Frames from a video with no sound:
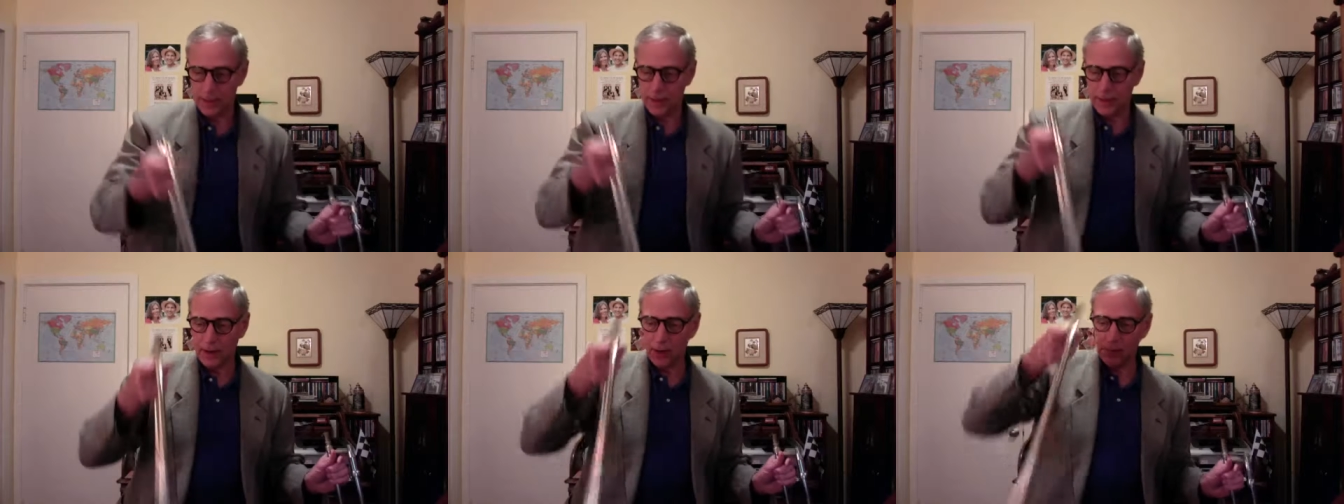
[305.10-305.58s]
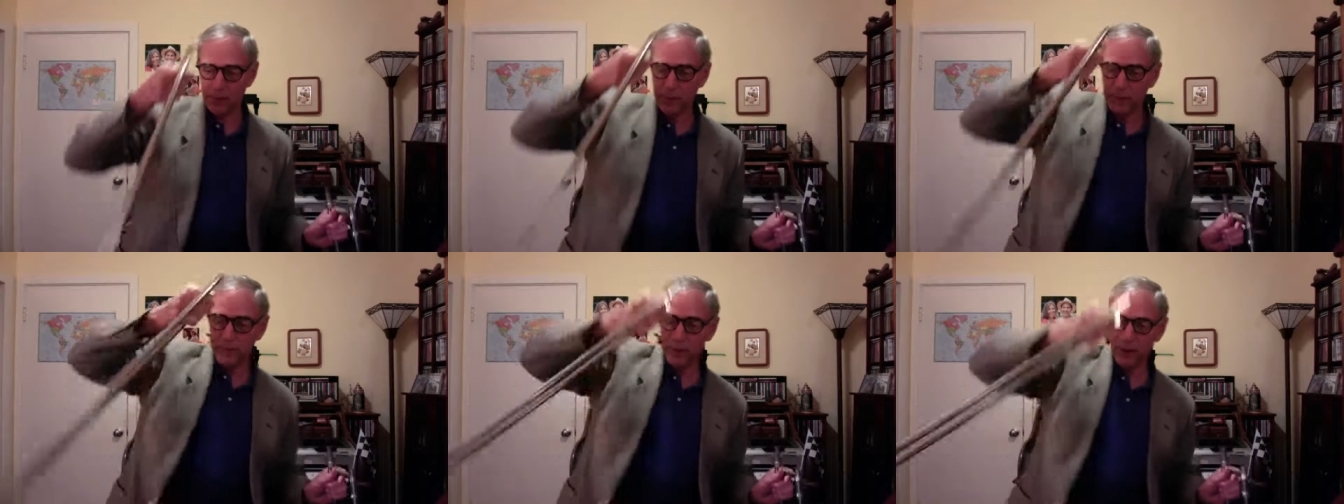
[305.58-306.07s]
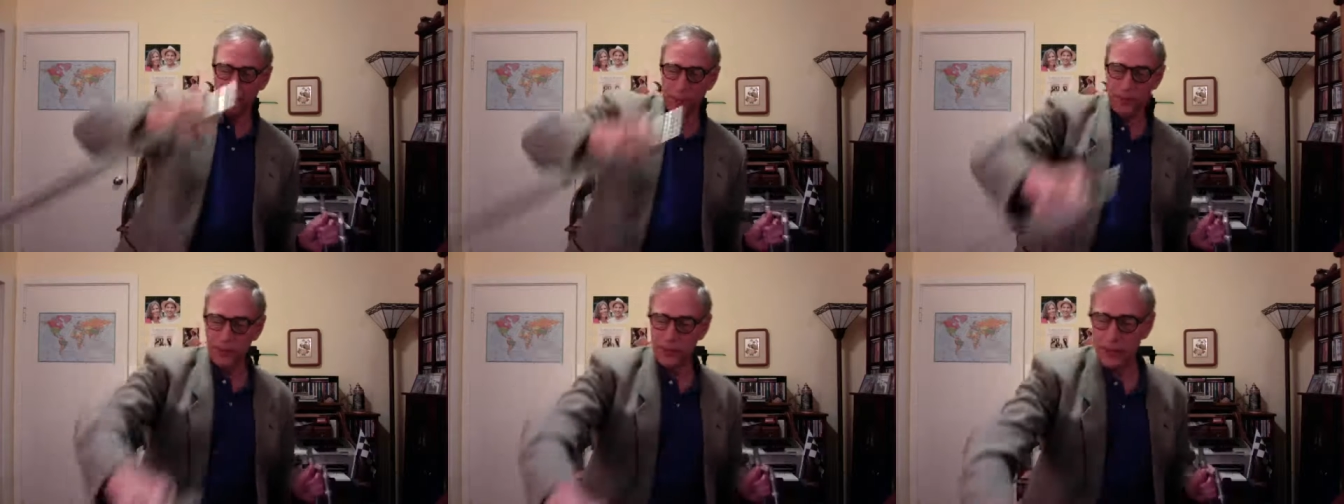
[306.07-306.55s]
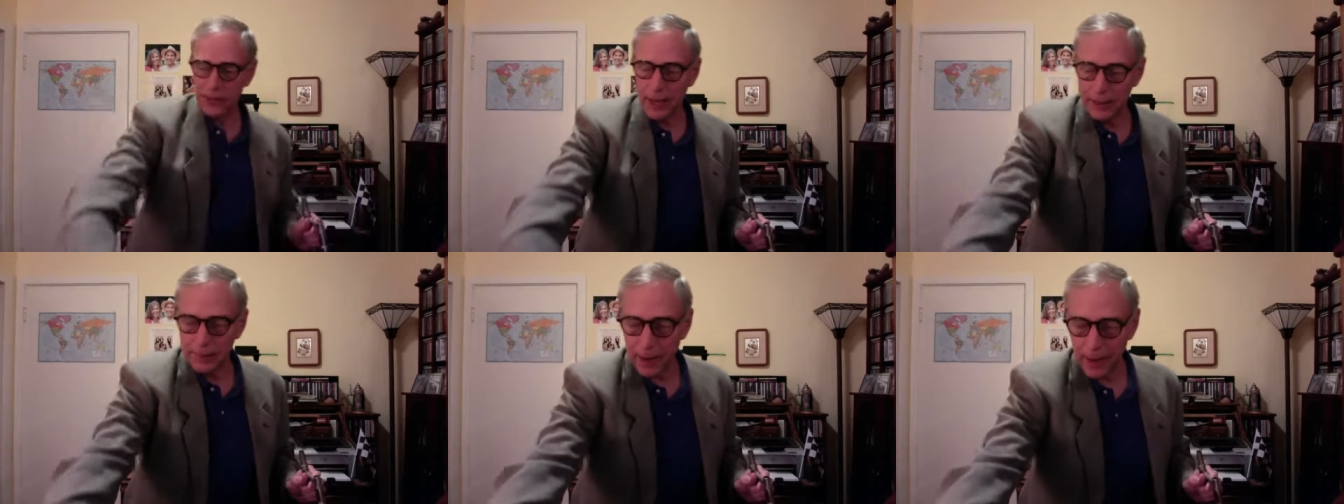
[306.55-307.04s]
Now, before I put the
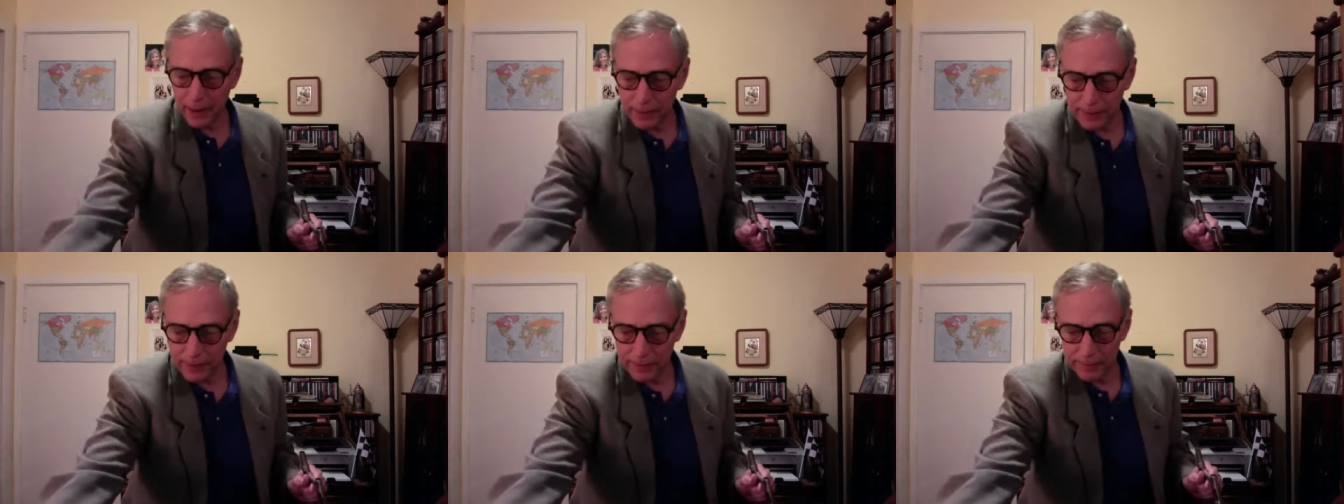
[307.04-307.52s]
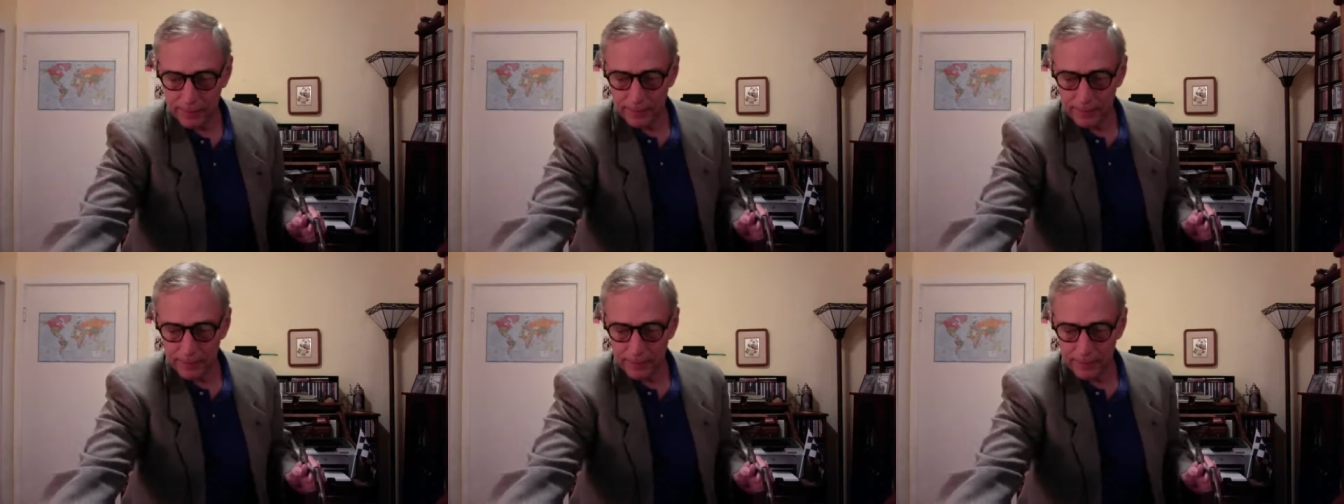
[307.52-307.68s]
slide back,